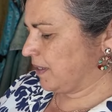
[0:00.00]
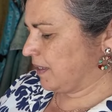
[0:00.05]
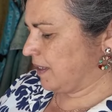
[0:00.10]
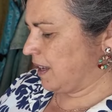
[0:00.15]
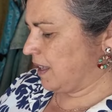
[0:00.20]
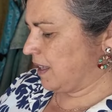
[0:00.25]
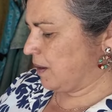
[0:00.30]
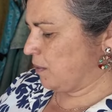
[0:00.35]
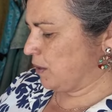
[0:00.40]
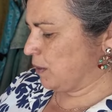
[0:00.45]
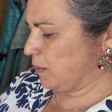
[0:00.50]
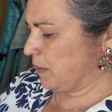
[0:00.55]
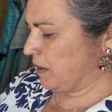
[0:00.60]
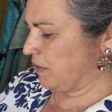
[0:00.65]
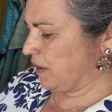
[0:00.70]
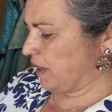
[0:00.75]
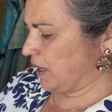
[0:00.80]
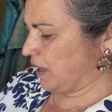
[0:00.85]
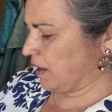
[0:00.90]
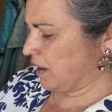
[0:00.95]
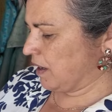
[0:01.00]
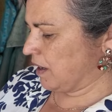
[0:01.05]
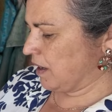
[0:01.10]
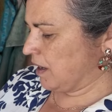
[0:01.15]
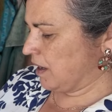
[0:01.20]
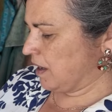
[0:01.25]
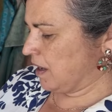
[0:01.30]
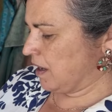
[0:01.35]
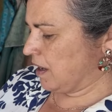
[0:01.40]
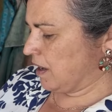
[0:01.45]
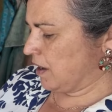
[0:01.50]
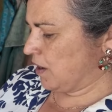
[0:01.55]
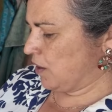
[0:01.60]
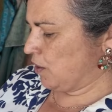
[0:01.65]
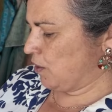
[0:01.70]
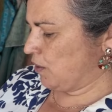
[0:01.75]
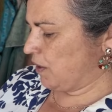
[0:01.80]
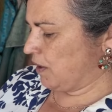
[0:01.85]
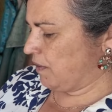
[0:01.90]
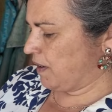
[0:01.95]
that was my finger,
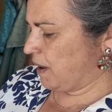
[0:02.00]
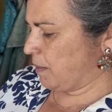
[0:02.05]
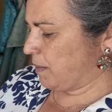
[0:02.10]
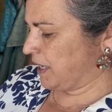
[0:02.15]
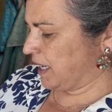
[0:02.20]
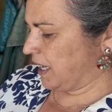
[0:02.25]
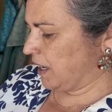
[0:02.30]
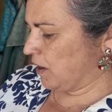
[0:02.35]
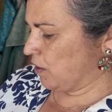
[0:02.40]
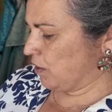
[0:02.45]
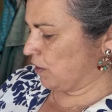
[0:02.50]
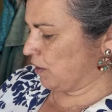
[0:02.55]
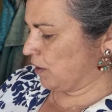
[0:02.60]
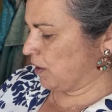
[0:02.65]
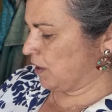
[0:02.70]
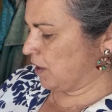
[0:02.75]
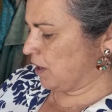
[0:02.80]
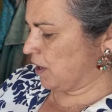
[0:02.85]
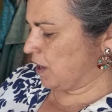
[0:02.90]
not the fabric alone.